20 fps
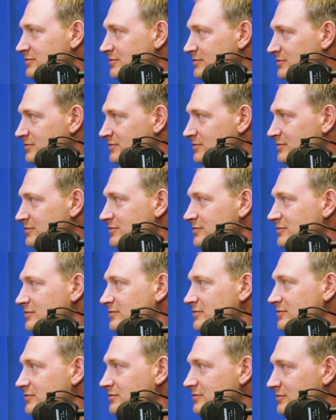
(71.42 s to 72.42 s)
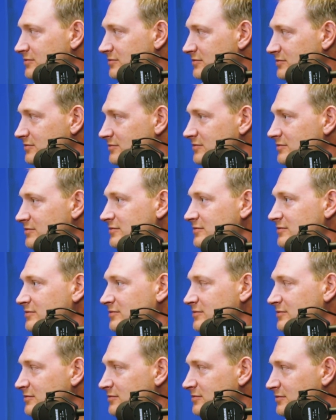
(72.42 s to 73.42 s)

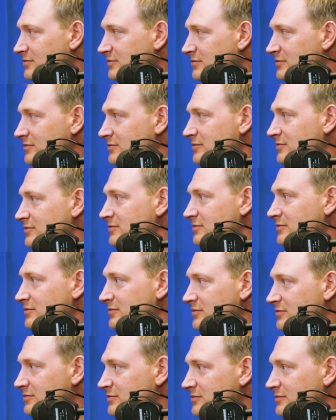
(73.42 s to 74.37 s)
This person isn't speaking.